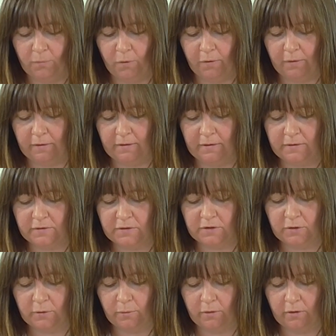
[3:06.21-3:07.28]
One,
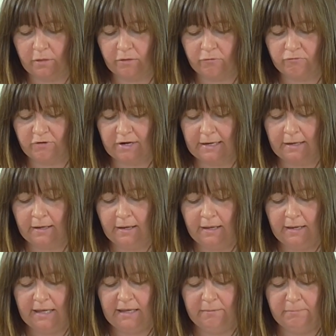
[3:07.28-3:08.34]
two, three.
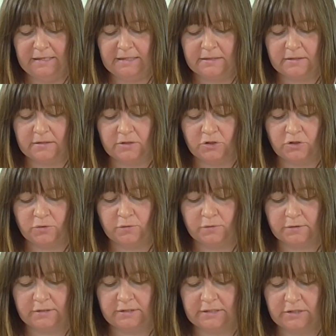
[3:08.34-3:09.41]
It meets the
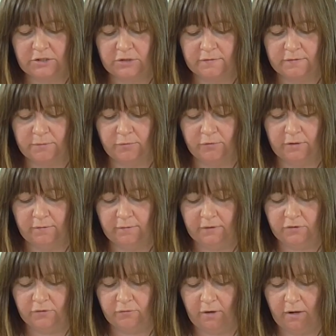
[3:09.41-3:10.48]
short stitch of the
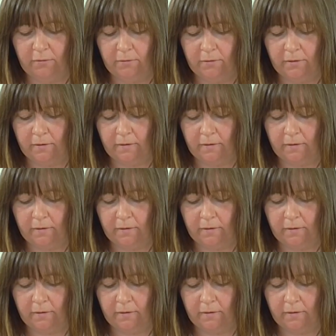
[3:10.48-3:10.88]
previous row.